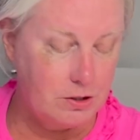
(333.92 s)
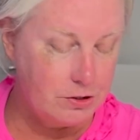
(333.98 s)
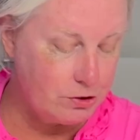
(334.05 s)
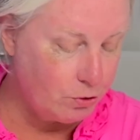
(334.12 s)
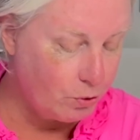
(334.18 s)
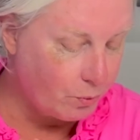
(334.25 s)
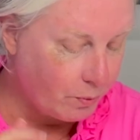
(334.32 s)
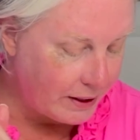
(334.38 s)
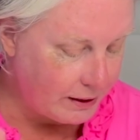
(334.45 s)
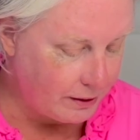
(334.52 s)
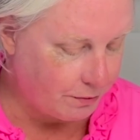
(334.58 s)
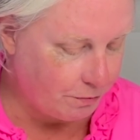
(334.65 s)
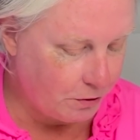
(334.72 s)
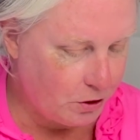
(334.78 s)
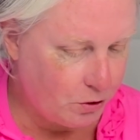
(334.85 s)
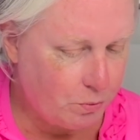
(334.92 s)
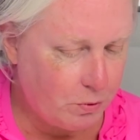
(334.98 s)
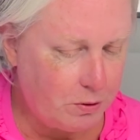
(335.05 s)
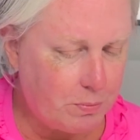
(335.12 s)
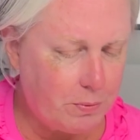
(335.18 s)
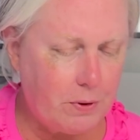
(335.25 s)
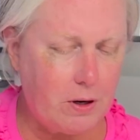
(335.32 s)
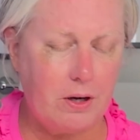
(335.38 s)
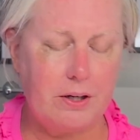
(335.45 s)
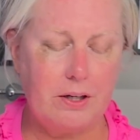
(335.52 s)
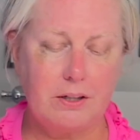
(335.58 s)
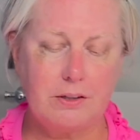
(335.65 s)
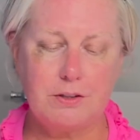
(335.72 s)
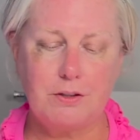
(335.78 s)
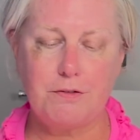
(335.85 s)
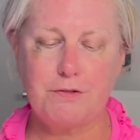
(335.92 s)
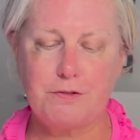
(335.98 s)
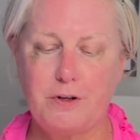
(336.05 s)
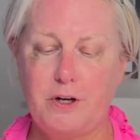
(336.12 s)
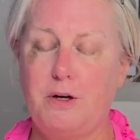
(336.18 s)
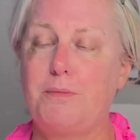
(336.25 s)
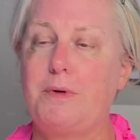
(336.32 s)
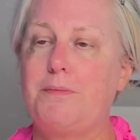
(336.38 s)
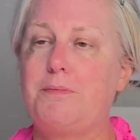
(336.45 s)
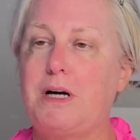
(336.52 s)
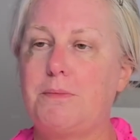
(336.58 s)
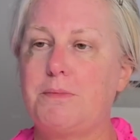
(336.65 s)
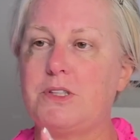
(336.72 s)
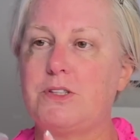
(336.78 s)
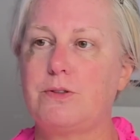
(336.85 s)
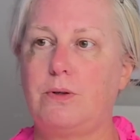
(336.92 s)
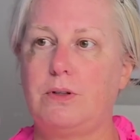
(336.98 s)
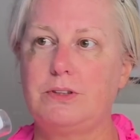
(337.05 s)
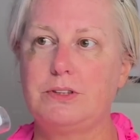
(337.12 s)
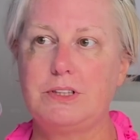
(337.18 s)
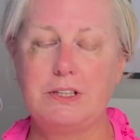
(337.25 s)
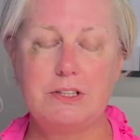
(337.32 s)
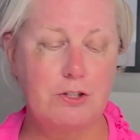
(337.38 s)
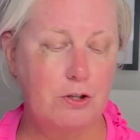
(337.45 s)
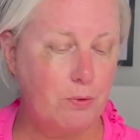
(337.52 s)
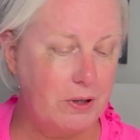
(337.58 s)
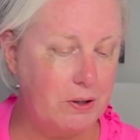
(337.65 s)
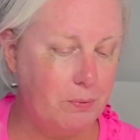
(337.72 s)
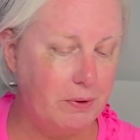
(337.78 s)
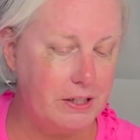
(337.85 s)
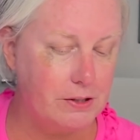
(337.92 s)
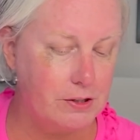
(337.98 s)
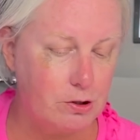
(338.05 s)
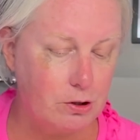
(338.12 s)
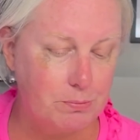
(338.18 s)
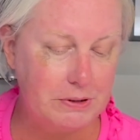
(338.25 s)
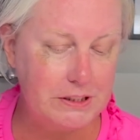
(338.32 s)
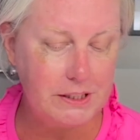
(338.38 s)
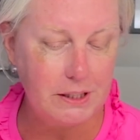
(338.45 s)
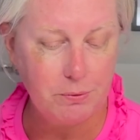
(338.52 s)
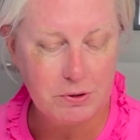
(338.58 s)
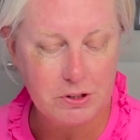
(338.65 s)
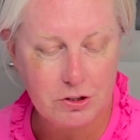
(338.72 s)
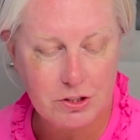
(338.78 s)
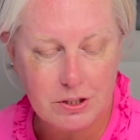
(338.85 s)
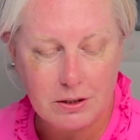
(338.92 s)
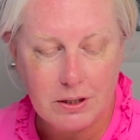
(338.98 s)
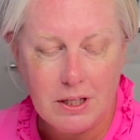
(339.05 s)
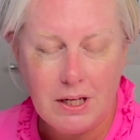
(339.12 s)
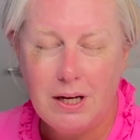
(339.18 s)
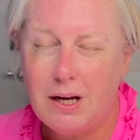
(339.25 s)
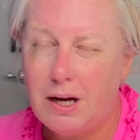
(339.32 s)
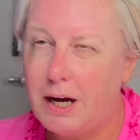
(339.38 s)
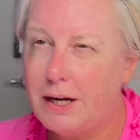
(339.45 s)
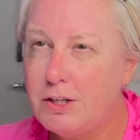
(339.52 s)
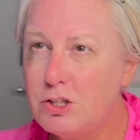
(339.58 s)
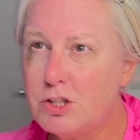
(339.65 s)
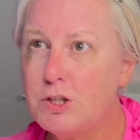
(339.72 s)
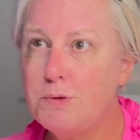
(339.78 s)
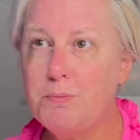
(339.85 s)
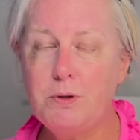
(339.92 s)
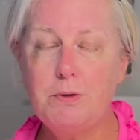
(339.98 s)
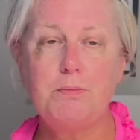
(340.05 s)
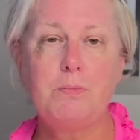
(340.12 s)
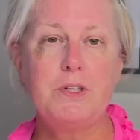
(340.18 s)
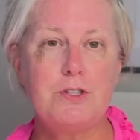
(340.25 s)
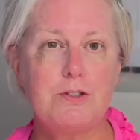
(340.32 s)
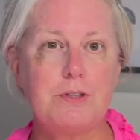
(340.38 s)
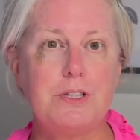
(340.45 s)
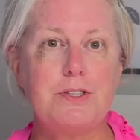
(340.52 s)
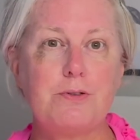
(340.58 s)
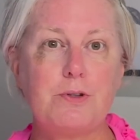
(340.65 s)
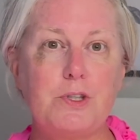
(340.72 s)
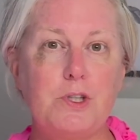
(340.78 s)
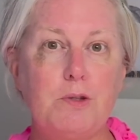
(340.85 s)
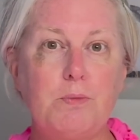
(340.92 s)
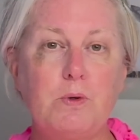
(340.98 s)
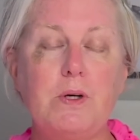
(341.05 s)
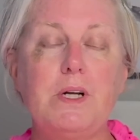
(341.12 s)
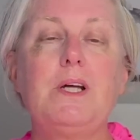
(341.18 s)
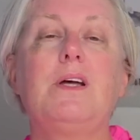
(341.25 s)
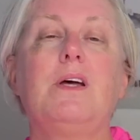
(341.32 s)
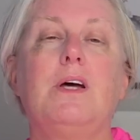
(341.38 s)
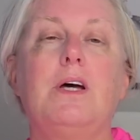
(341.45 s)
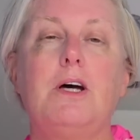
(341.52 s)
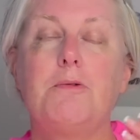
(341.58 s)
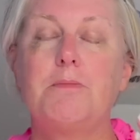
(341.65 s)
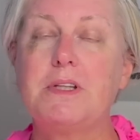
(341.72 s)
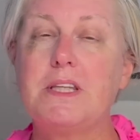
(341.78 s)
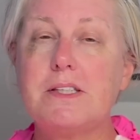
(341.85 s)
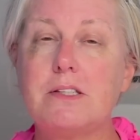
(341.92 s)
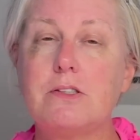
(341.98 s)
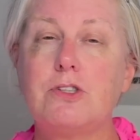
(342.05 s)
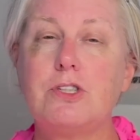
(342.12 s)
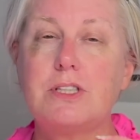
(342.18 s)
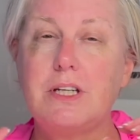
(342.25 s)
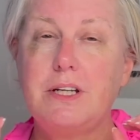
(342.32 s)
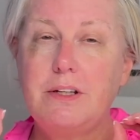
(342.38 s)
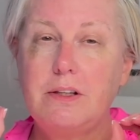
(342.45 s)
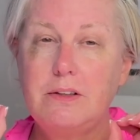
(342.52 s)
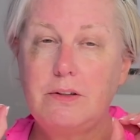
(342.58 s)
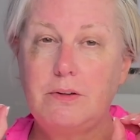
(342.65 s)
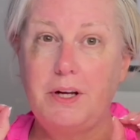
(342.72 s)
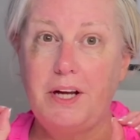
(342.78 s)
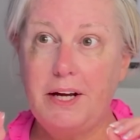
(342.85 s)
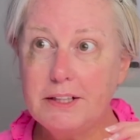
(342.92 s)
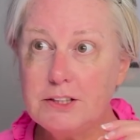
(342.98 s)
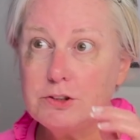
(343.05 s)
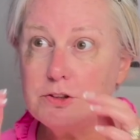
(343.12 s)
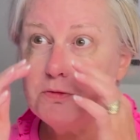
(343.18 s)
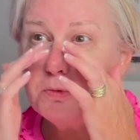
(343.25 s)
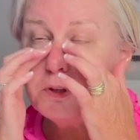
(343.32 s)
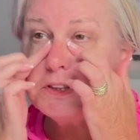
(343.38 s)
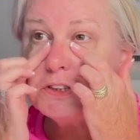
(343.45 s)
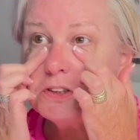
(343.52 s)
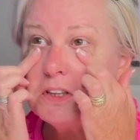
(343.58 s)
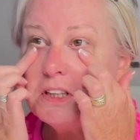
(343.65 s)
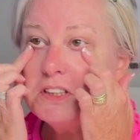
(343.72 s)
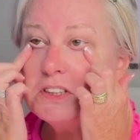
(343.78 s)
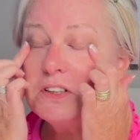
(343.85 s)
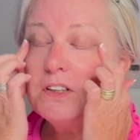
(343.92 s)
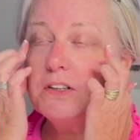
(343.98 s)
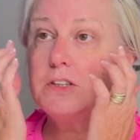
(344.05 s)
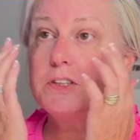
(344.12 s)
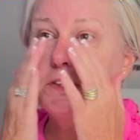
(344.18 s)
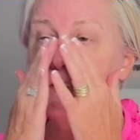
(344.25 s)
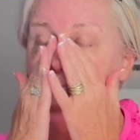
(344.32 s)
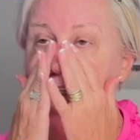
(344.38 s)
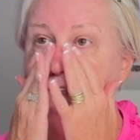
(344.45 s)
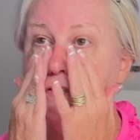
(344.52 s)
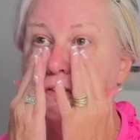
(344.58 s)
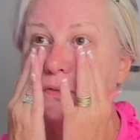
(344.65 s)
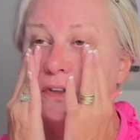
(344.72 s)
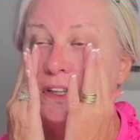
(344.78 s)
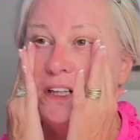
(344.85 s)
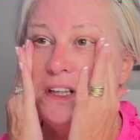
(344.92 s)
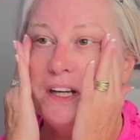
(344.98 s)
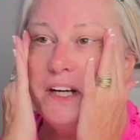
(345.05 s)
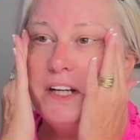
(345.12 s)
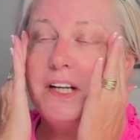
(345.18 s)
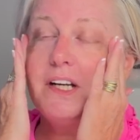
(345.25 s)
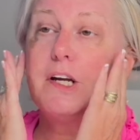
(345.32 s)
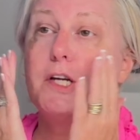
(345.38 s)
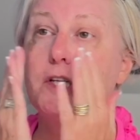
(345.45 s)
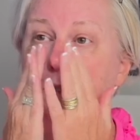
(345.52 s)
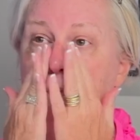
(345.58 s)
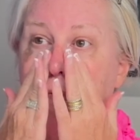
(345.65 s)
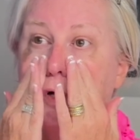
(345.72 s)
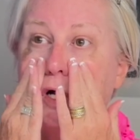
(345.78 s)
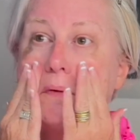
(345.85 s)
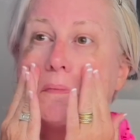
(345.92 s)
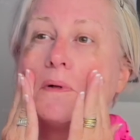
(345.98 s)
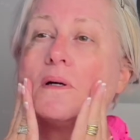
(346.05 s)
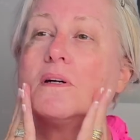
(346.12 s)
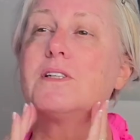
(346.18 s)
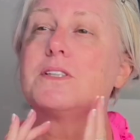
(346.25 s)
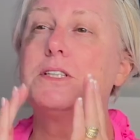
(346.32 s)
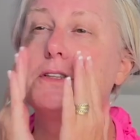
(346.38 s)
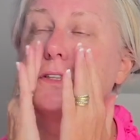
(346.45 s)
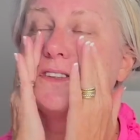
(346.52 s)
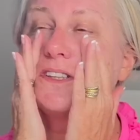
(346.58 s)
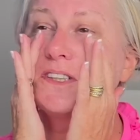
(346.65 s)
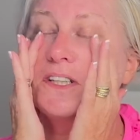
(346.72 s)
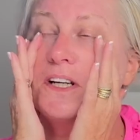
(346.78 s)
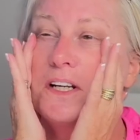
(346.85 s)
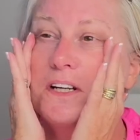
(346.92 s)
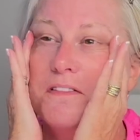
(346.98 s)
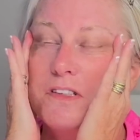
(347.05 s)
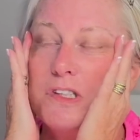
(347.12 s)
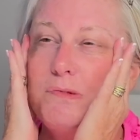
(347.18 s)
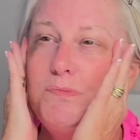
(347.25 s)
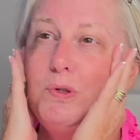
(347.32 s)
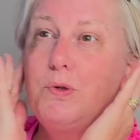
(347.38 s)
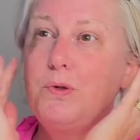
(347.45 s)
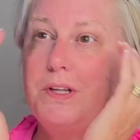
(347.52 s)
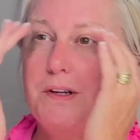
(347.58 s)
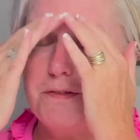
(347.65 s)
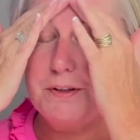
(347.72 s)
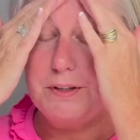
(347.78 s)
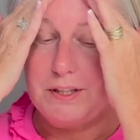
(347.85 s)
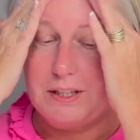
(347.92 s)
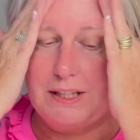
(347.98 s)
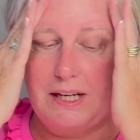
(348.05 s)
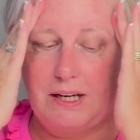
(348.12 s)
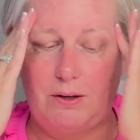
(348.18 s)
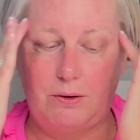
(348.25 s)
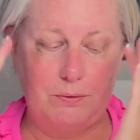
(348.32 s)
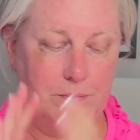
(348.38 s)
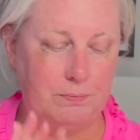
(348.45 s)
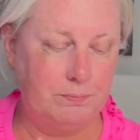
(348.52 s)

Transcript: So great 3-in-1 product from Mama Soul. So it's a great way to start my day with just I usually put moisturizer on in the morning, but this is just a little extra moisturizer, sunscreen, and a nice primer to just kind of smooth everything out.